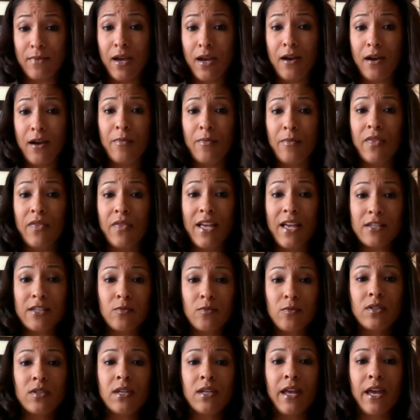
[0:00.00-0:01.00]
And that's
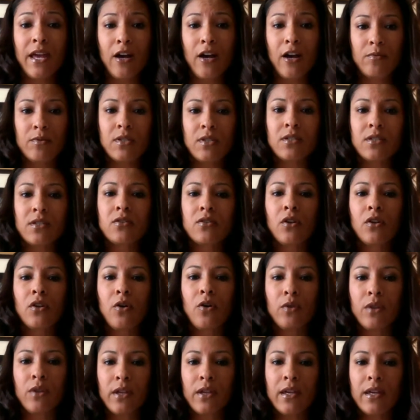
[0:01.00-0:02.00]
what's going to help to
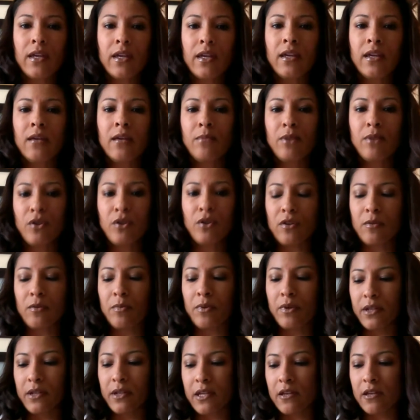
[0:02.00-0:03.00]
slowly build the
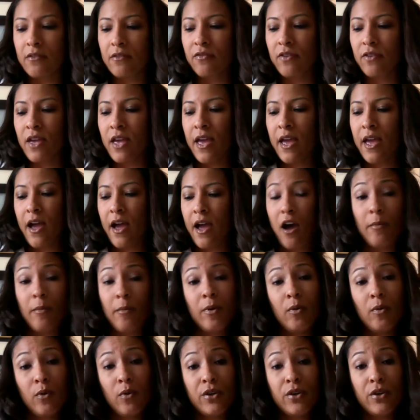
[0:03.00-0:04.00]
belief
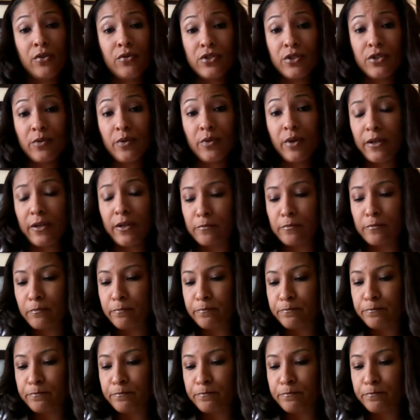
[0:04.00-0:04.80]
in what you're doing.